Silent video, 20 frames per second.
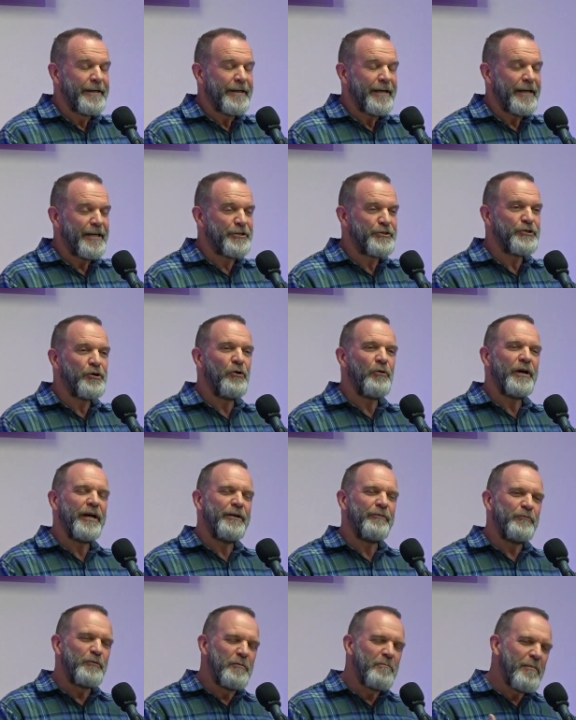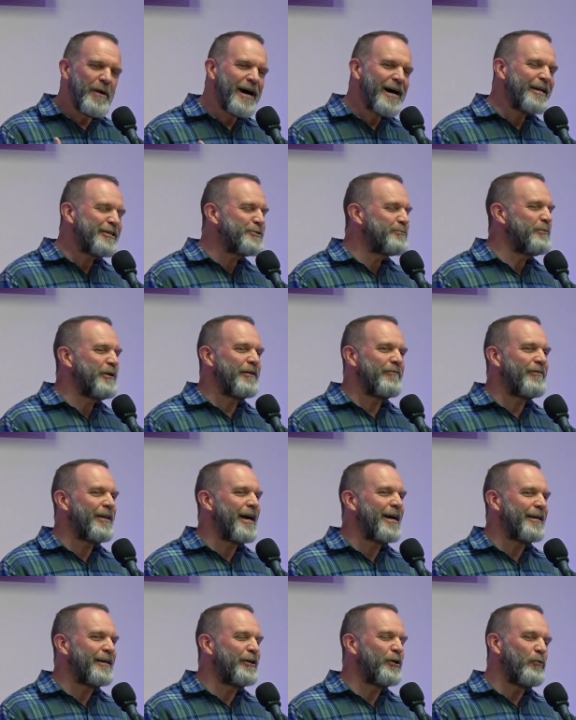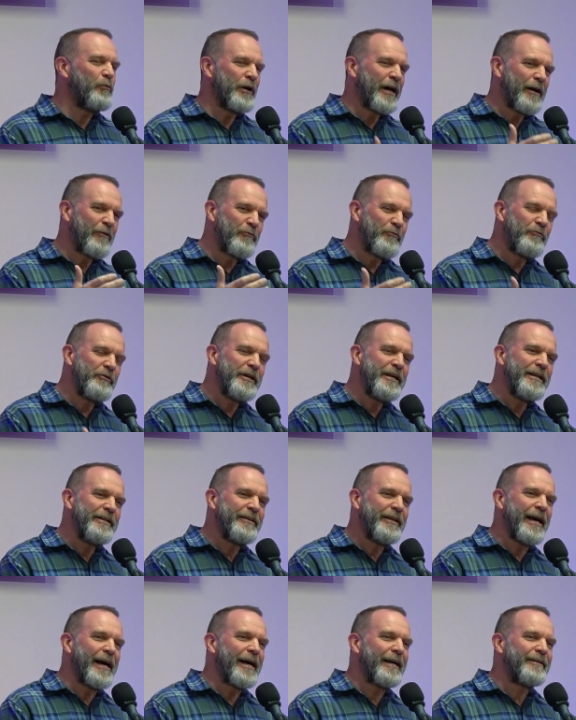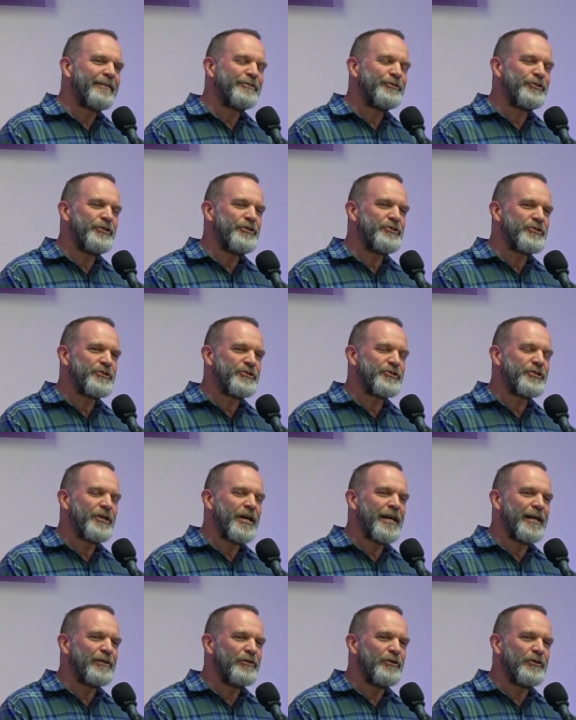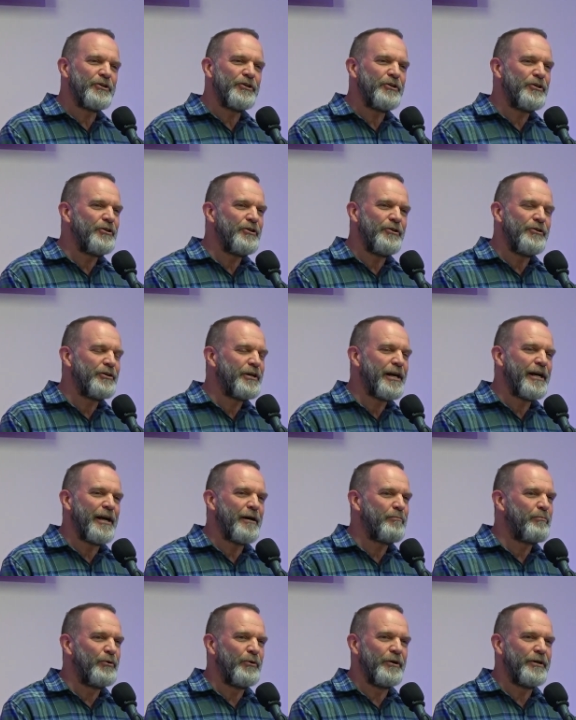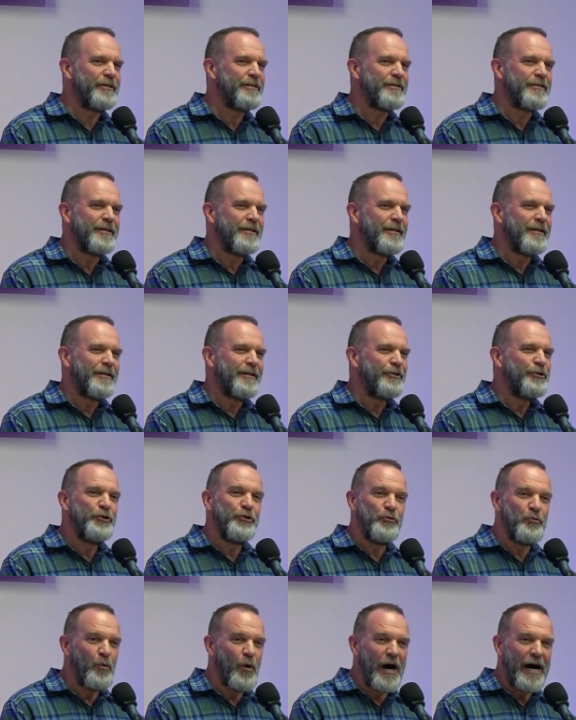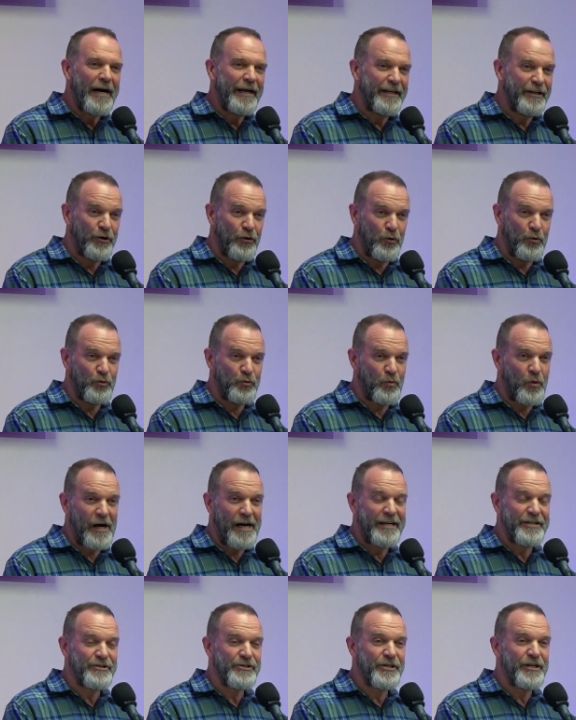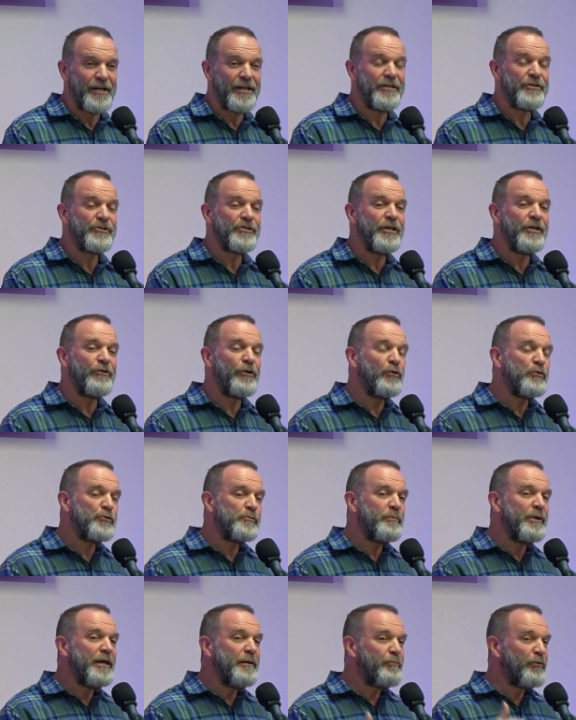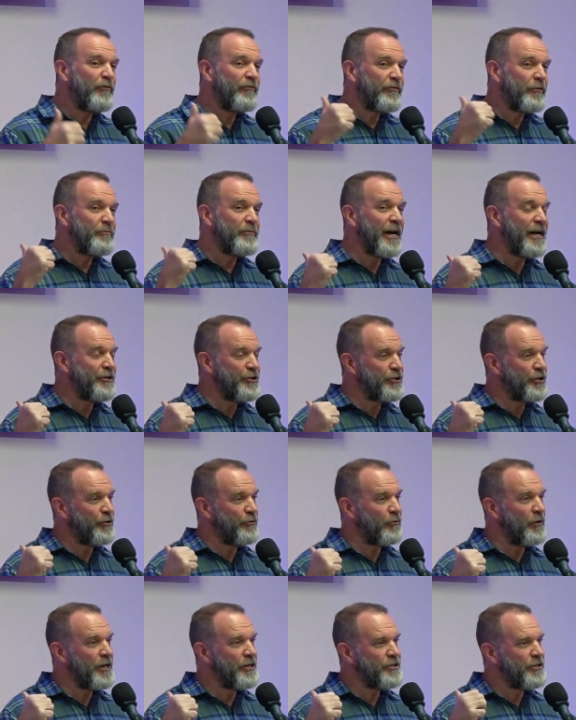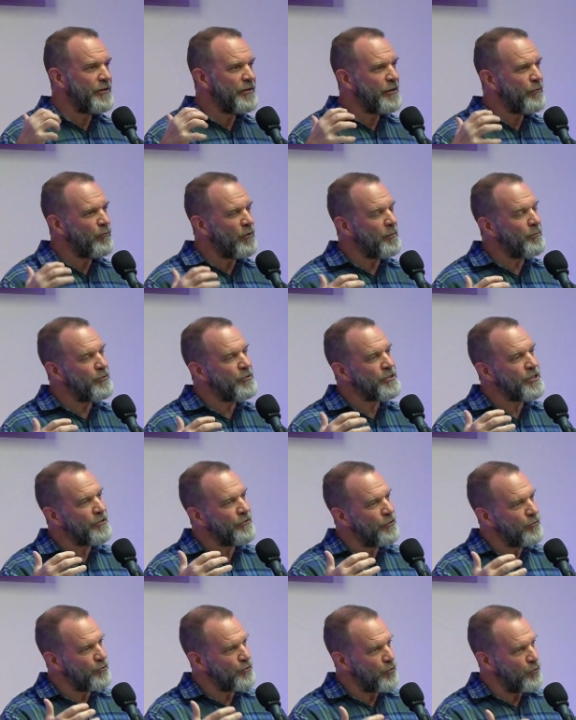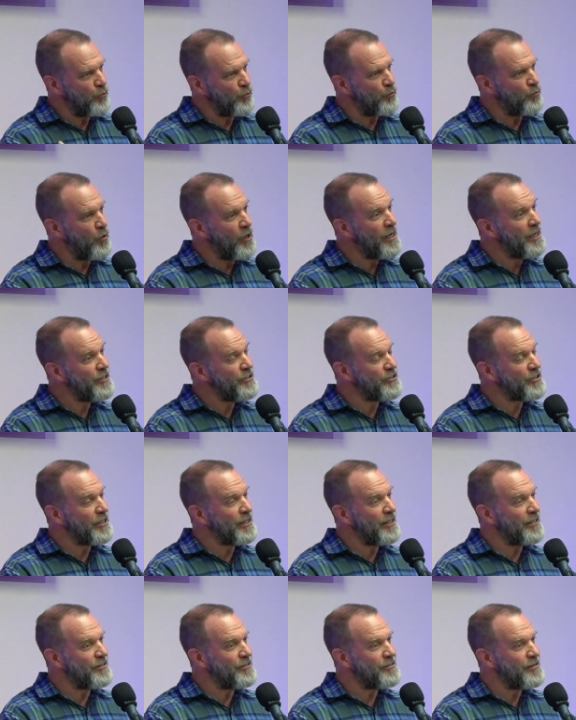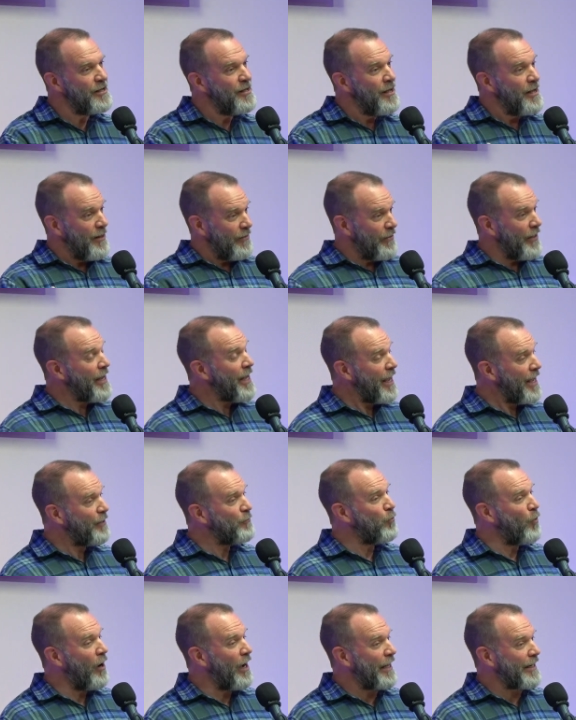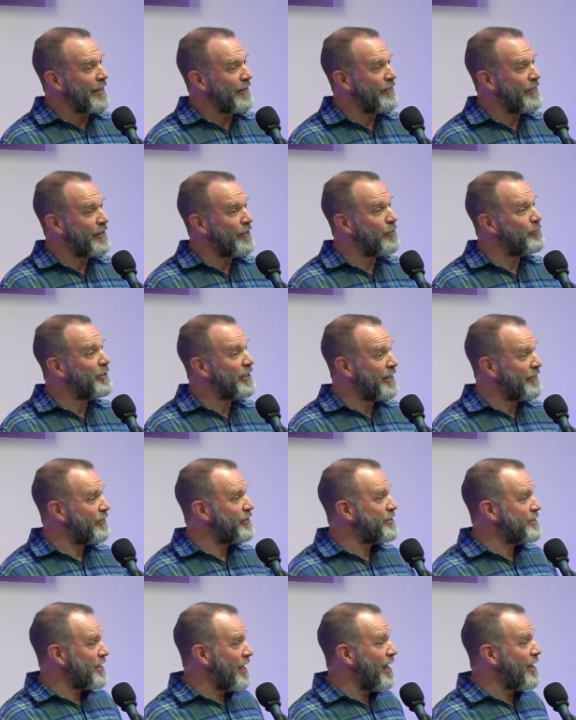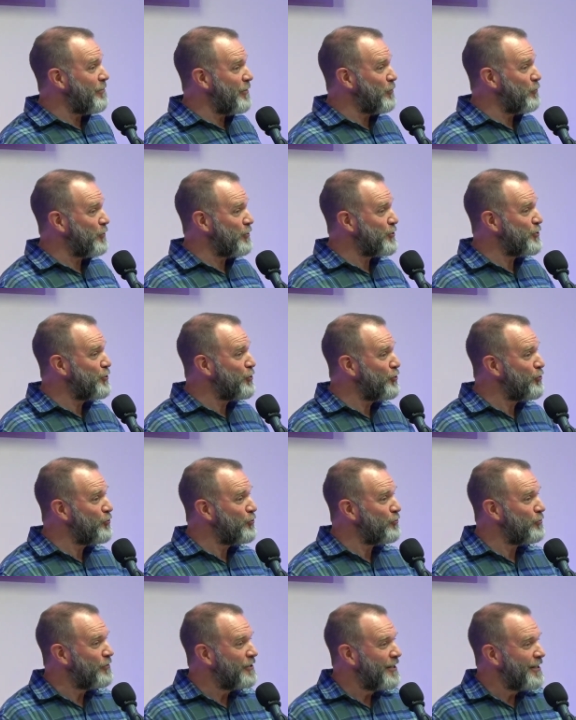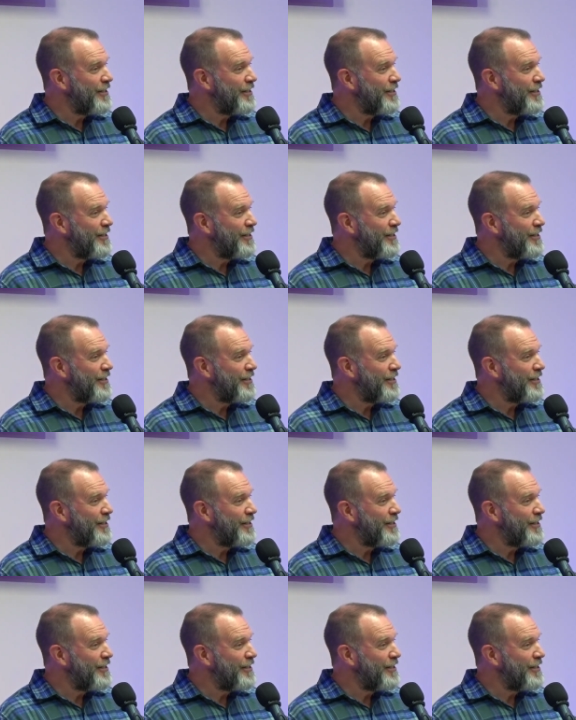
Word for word: And so it reminds me of that. You know, when I read that, Jesus saying, look, you, you can't put new wine in old wineskins. See, those people from that generation, they represent those old wineskins. They had wine in them, and at the time it was new.